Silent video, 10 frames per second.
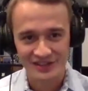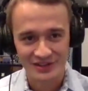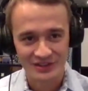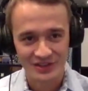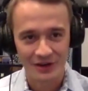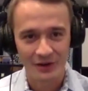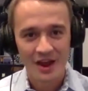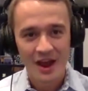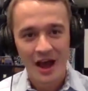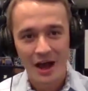And so,
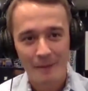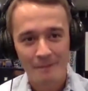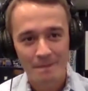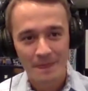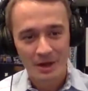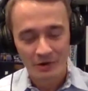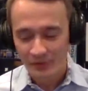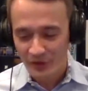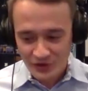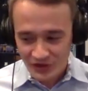for
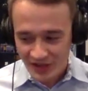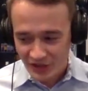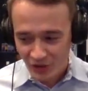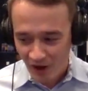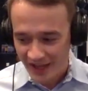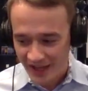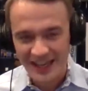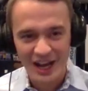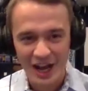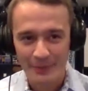those of you that don't want to
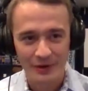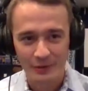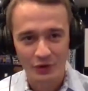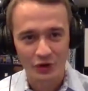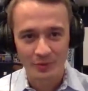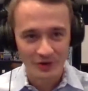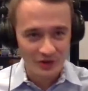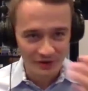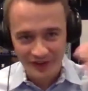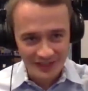get up in a room or
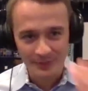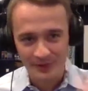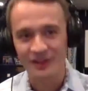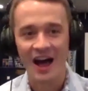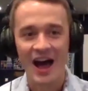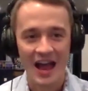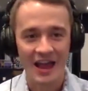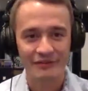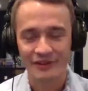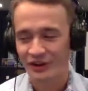do a Facebook
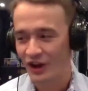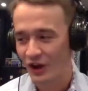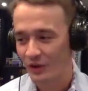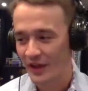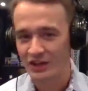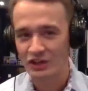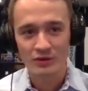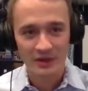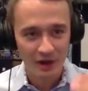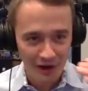Live, you
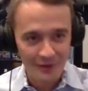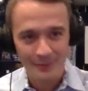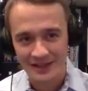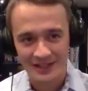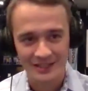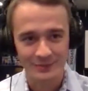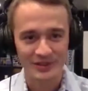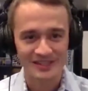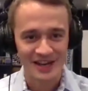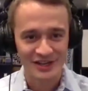can automate these
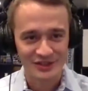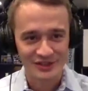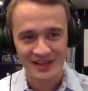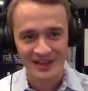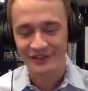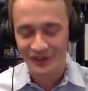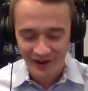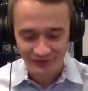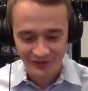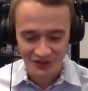presentations and never
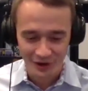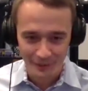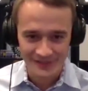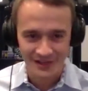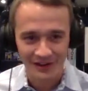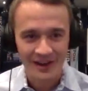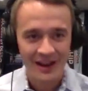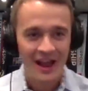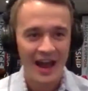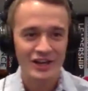have to show up. And so
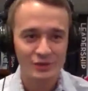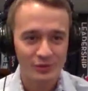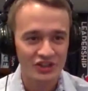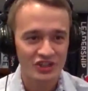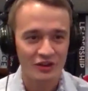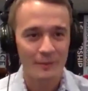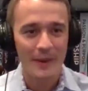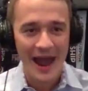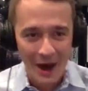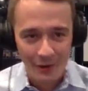I just want to share the
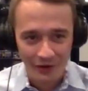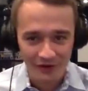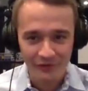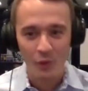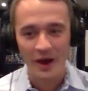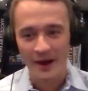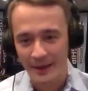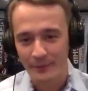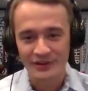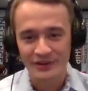power of what a
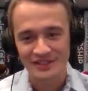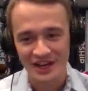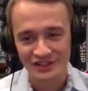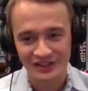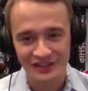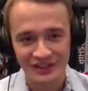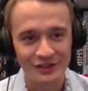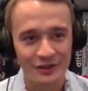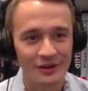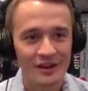presentation can
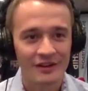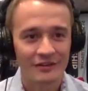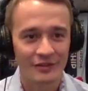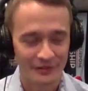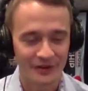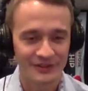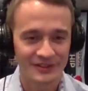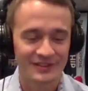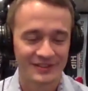do for folks.